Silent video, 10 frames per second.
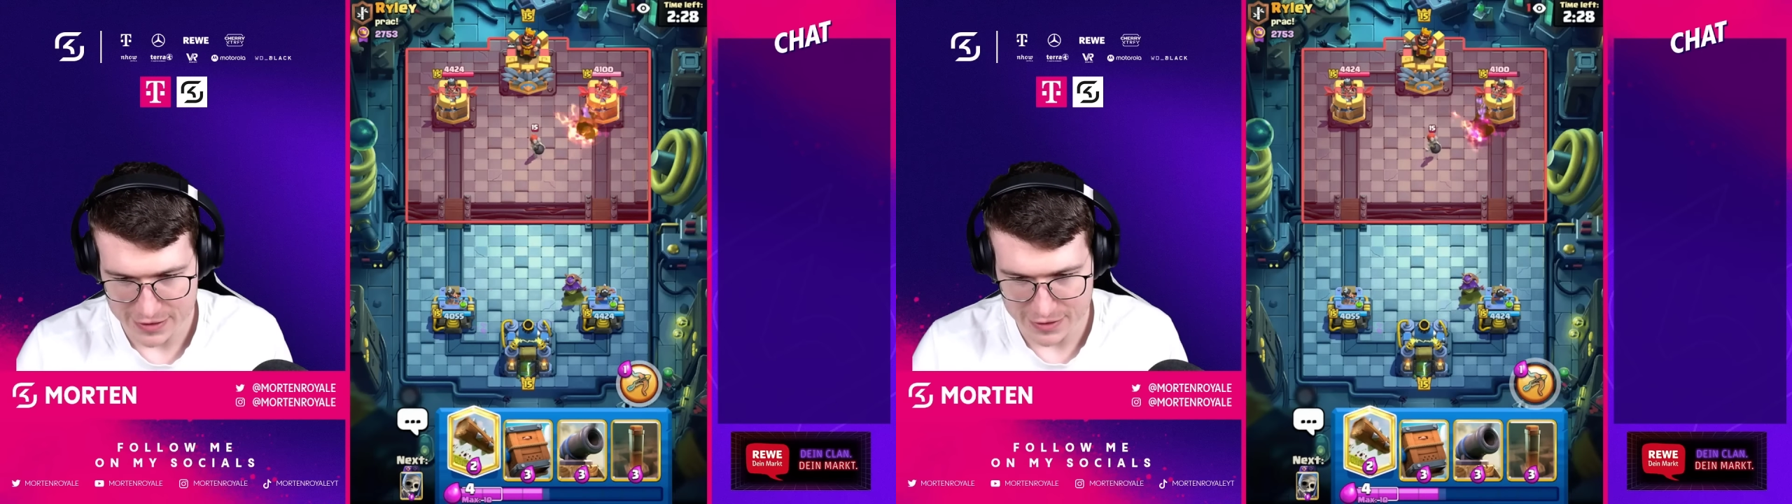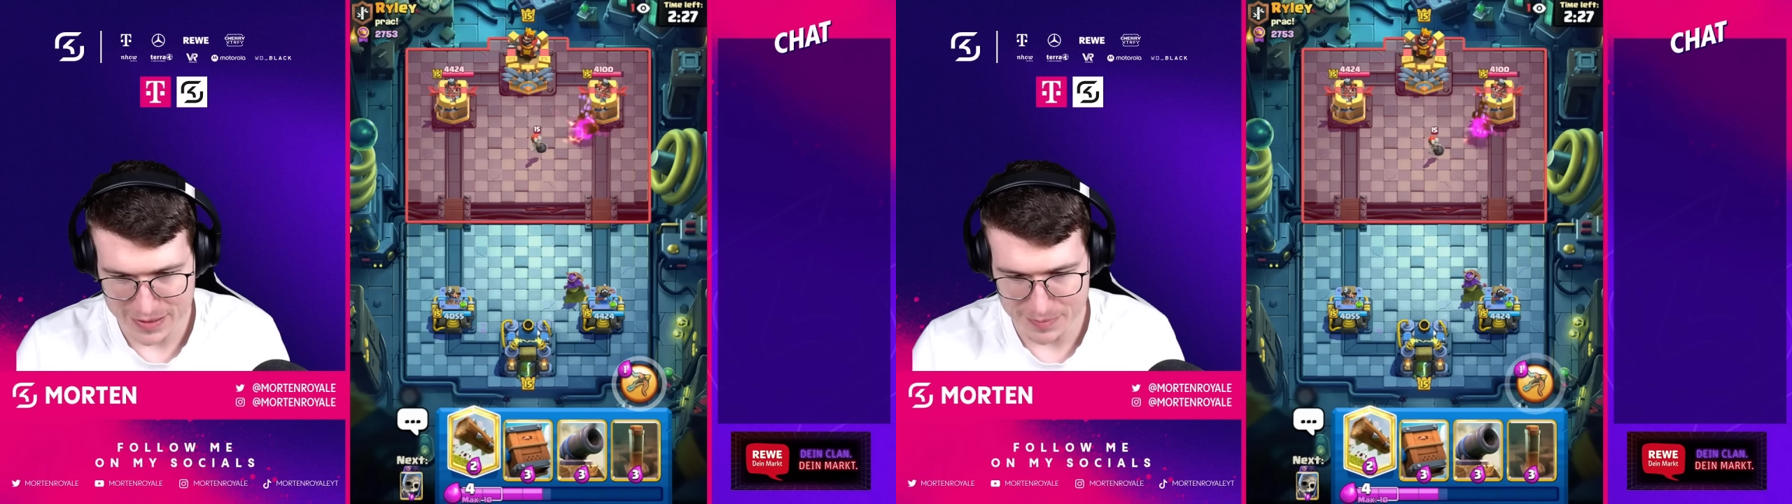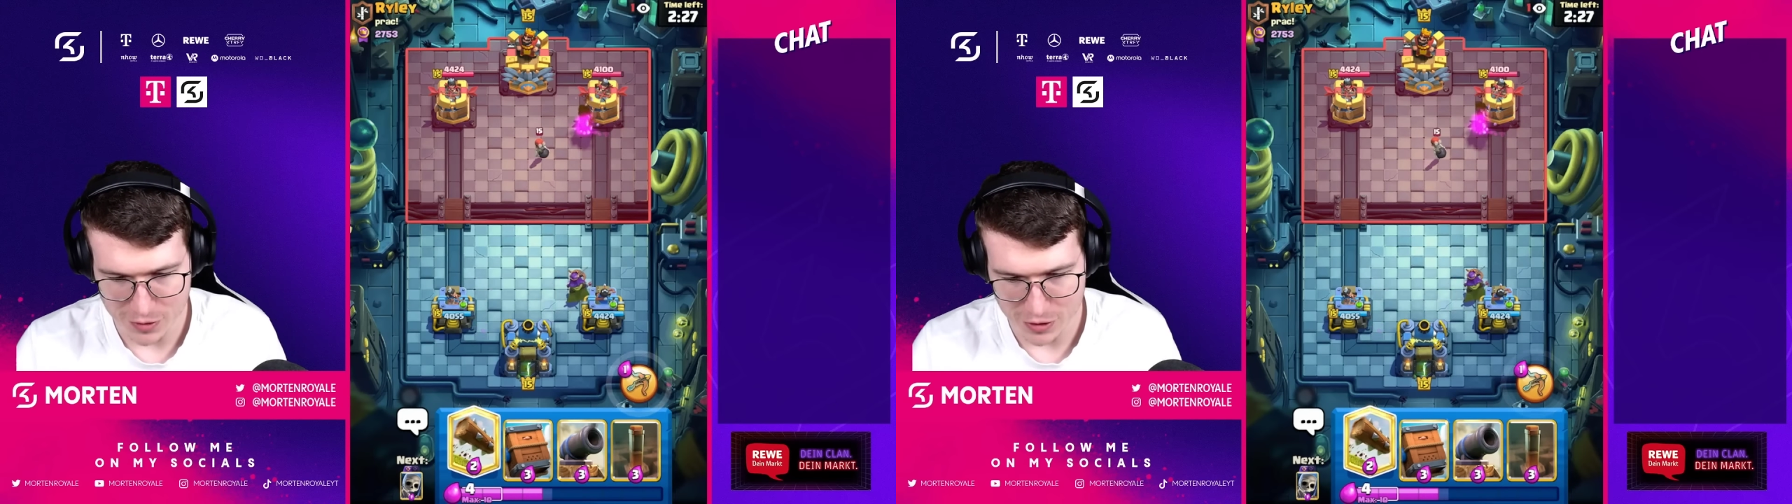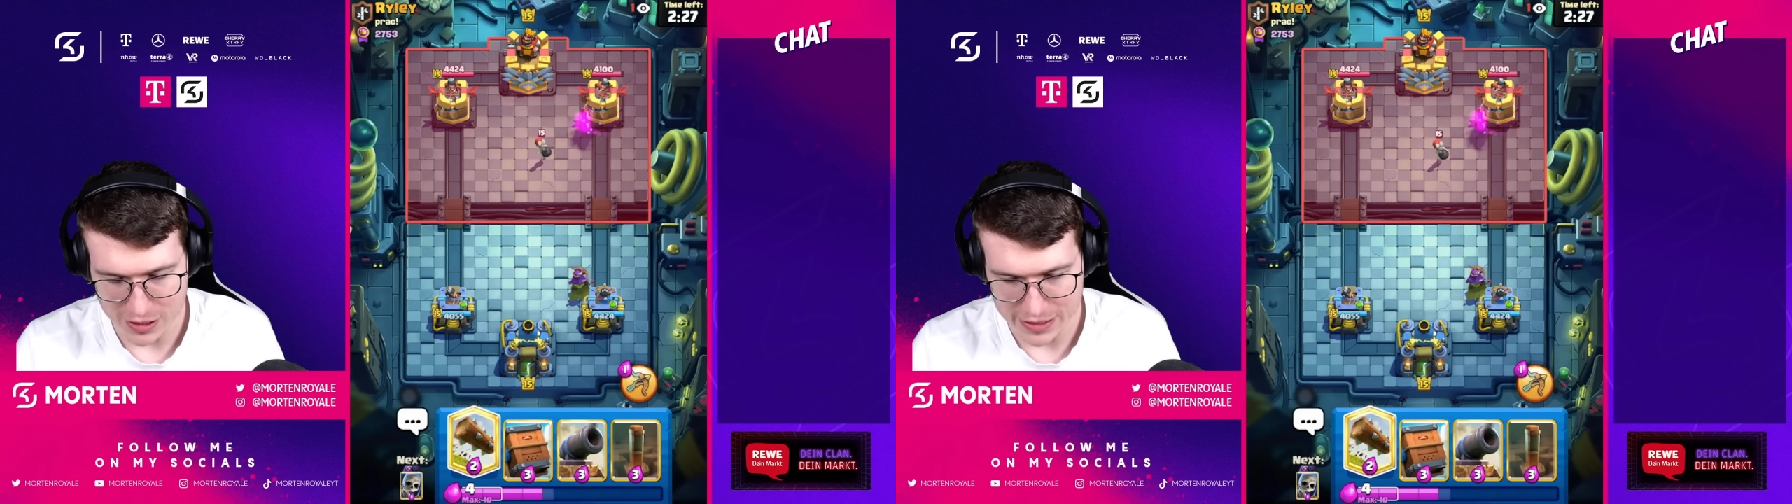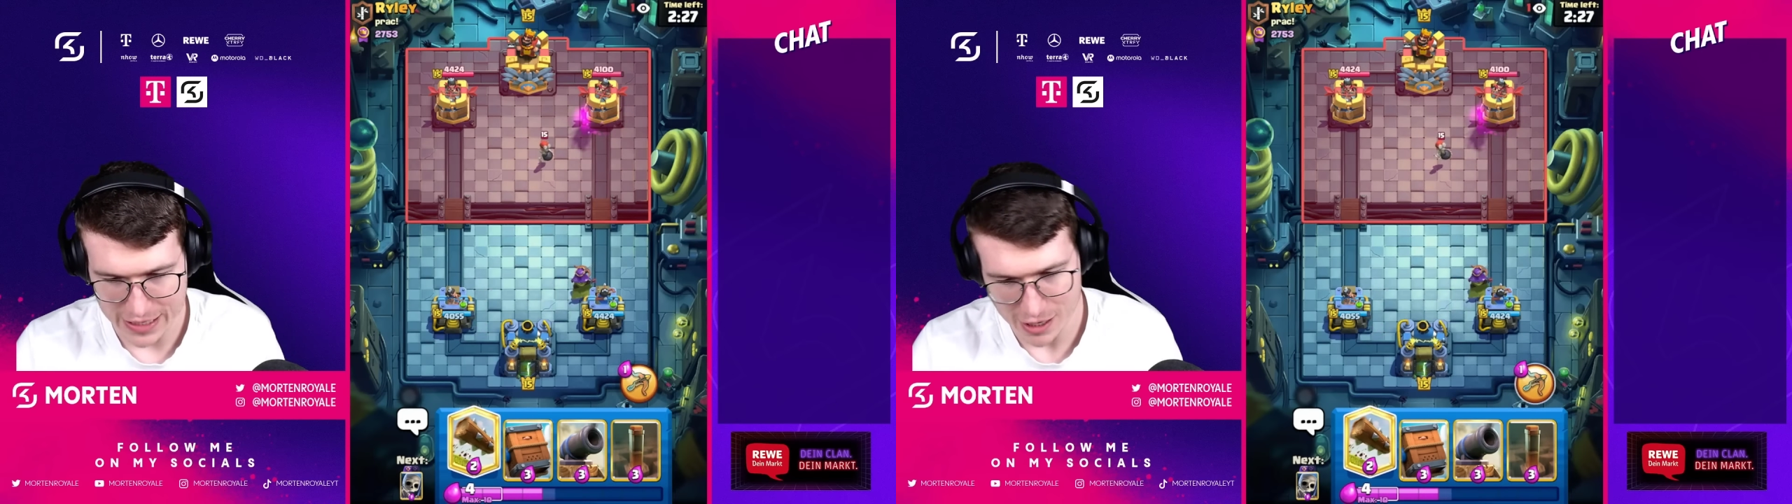A bit
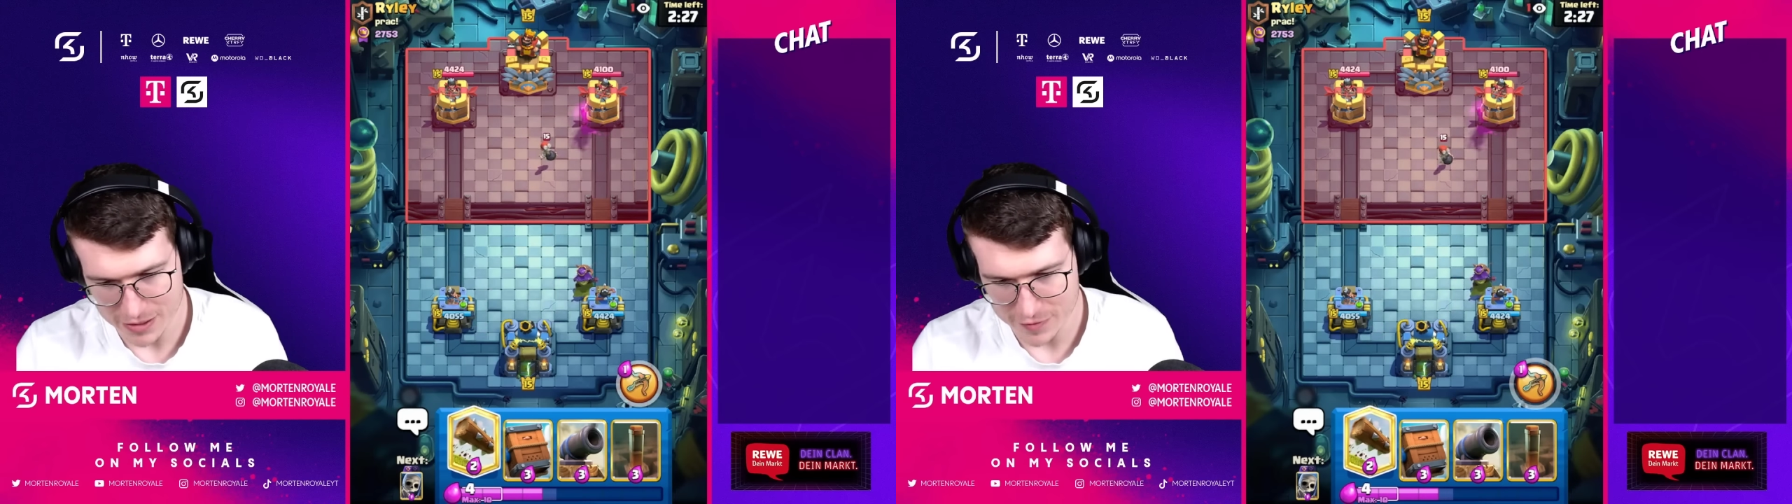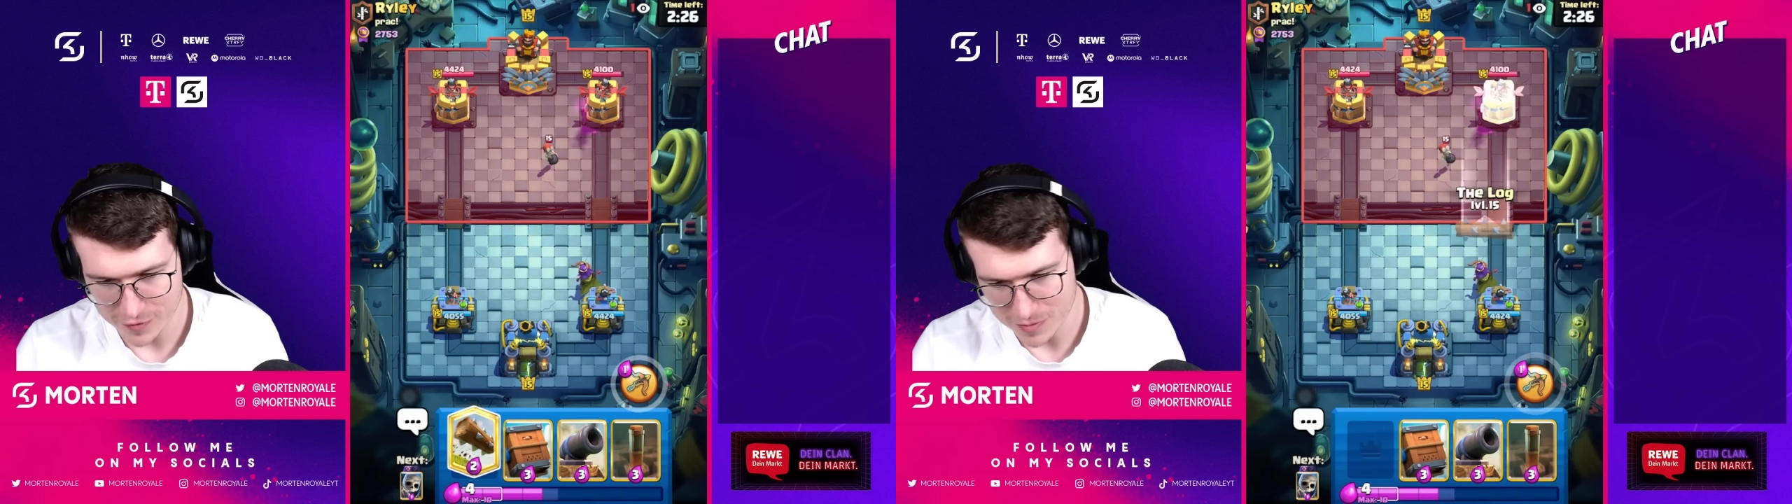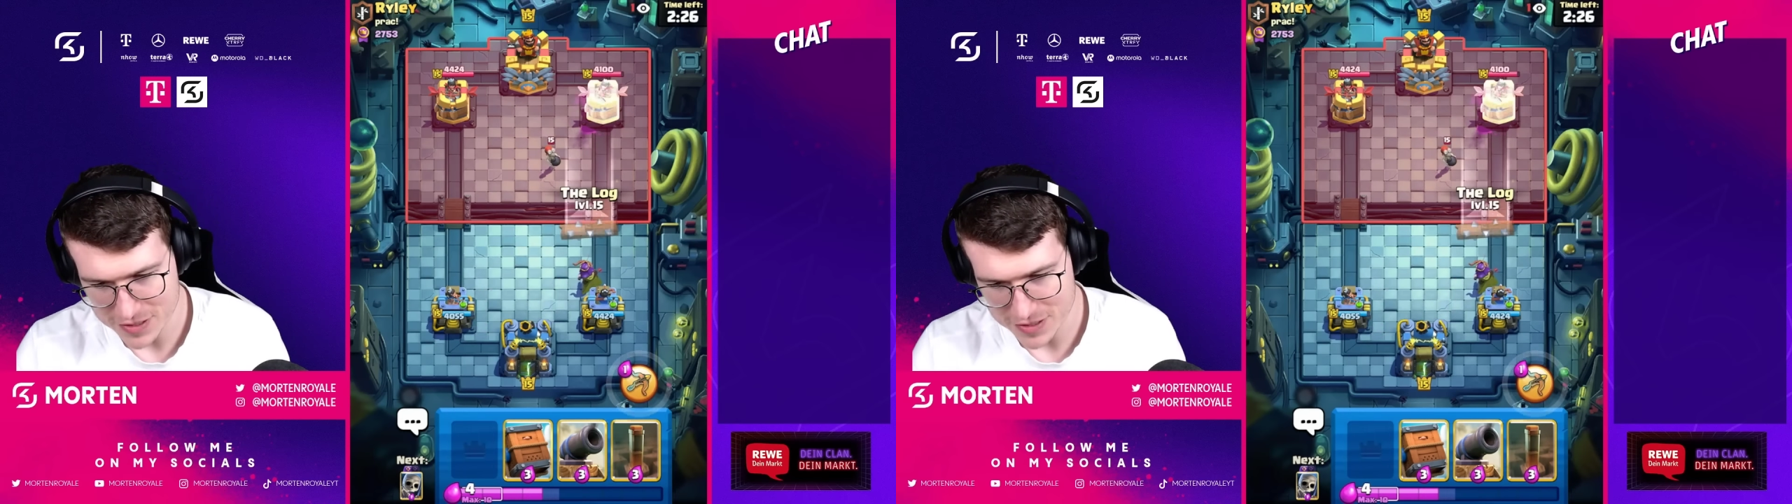more caring from